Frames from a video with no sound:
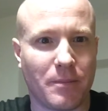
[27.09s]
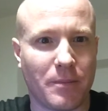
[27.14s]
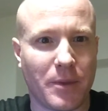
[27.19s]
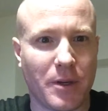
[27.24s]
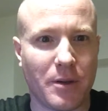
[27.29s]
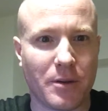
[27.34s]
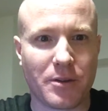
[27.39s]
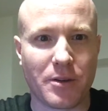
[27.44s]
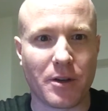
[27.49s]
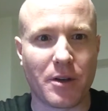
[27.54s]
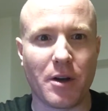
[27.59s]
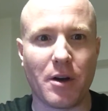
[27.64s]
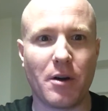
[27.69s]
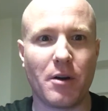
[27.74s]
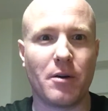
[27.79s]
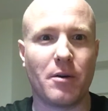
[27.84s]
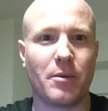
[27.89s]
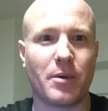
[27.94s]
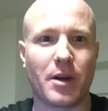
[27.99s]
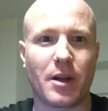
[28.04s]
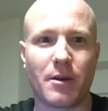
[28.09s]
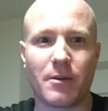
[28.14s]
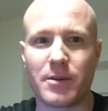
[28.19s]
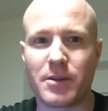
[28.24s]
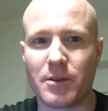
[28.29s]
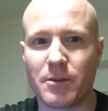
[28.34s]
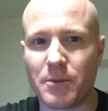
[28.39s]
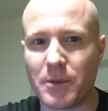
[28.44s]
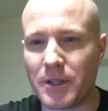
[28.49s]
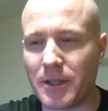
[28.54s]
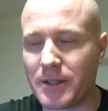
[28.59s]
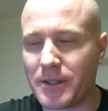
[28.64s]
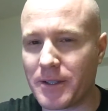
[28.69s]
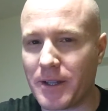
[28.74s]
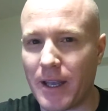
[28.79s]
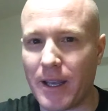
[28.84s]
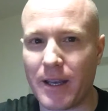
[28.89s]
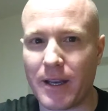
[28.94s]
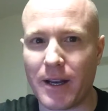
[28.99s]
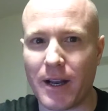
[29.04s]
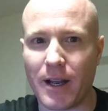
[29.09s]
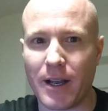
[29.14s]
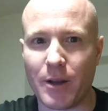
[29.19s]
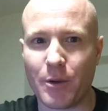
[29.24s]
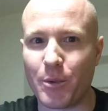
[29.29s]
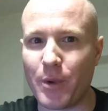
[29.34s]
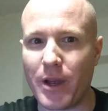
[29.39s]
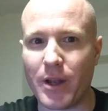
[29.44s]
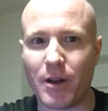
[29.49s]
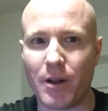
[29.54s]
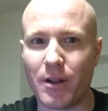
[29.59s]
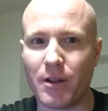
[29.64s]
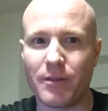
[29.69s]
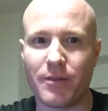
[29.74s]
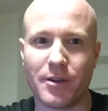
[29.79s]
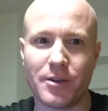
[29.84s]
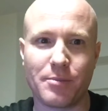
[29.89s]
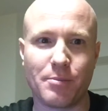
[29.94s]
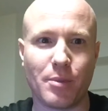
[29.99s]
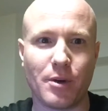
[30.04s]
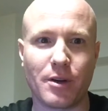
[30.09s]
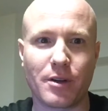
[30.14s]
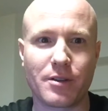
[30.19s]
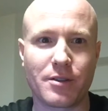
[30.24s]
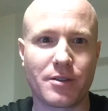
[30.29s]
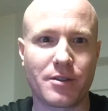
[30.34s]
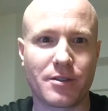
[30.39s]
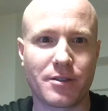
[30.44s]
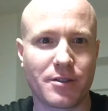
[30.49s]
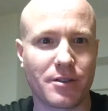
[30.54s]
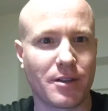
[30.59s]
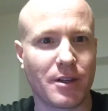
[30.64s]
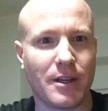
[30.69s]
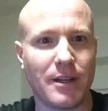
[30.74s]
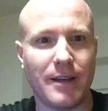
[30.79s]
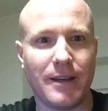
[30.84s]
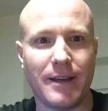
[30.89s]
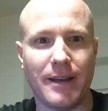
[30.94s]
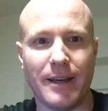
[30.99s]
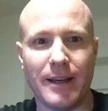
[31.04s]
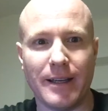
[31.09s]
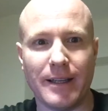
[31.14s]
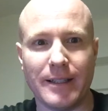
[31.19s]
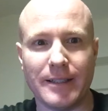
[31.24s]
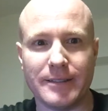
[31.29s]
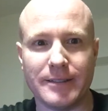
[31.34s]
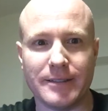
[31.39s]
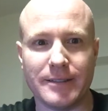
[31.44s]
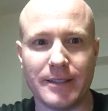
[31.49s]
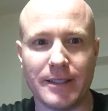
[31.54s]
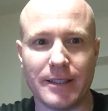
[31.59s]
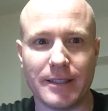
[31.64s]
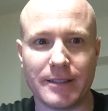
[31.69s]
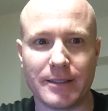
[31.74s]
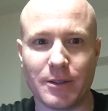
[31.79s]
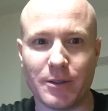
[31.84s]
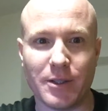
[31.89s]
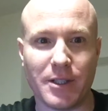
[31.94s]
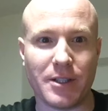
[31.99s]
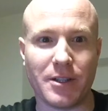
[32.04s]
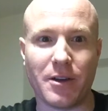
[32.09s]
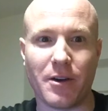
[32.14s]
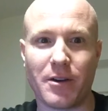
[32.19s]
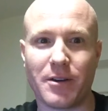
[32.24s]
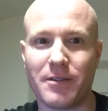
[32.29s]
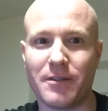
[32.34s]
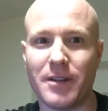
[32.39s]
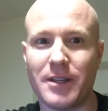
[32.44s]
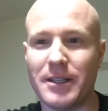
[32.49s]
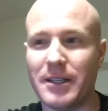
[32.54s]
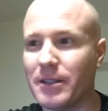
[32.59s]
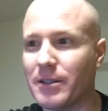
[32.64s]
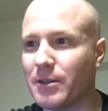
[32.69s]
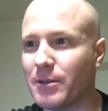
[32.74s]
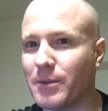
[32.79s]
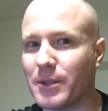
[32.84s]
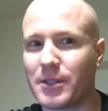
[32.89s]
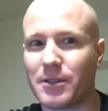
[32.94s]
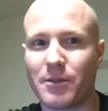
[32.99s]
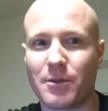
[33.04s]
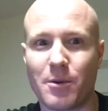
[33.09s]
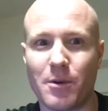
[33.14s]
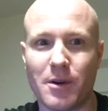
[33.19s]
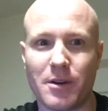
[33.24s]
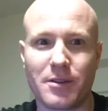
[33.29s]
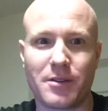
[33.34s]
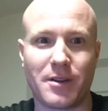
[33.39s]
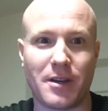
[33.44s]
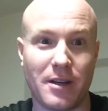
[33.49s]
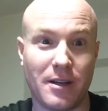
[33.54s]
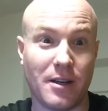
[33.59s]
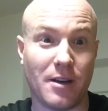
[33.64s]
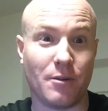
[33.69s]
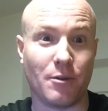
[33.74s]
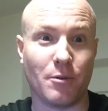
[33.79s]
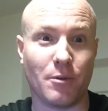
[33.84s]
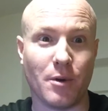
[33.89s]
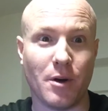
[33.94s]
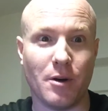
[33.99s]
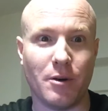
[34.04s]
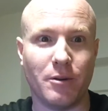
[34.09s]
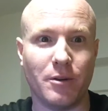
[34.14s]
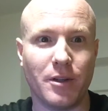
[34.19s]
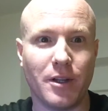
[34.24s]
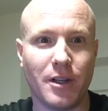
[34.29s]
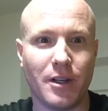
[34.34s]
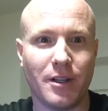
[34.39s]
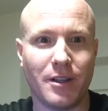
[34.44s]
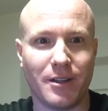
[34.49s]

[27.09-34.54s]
Years ago, when I was in real estate, I read all of his books, and including The Art of the Deal, which, of course, he never wrote.